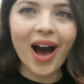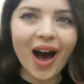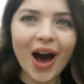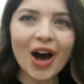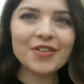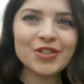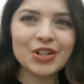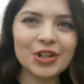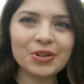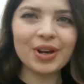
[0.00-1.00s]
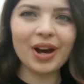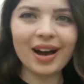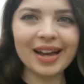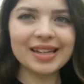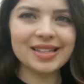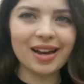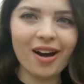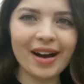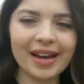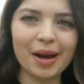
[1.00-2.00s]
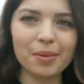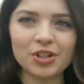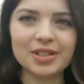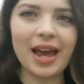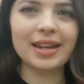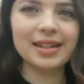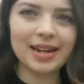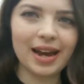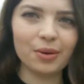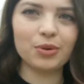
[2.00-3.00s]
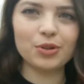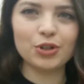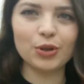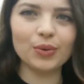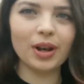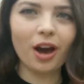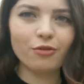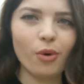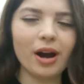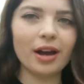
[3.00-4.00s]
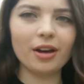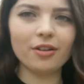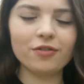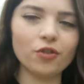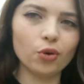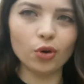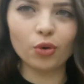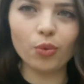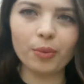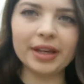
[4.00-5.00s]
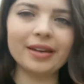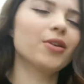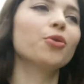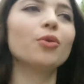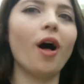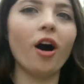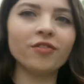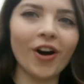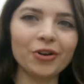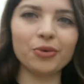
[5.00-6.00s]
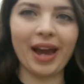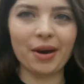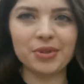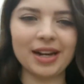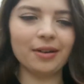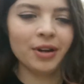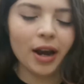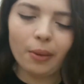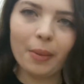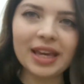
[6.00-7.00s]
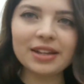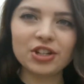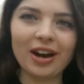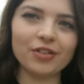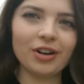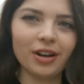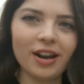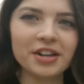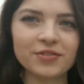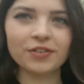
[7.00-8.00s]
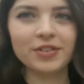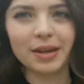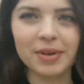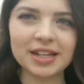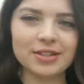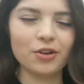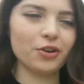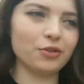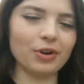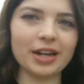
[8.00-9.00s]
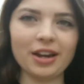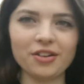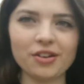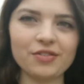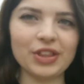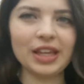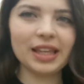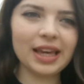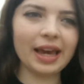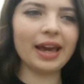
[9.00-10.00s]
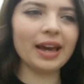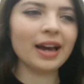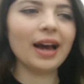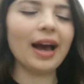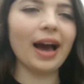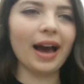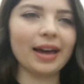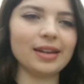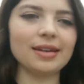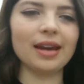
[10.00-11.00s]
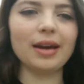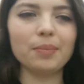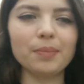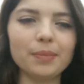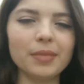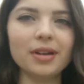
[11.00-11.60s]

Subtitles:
Afternoon, guys. I am just heading down to Livewire for what we call our final countdown, where we each have our last 15 minutes on radio for the year, and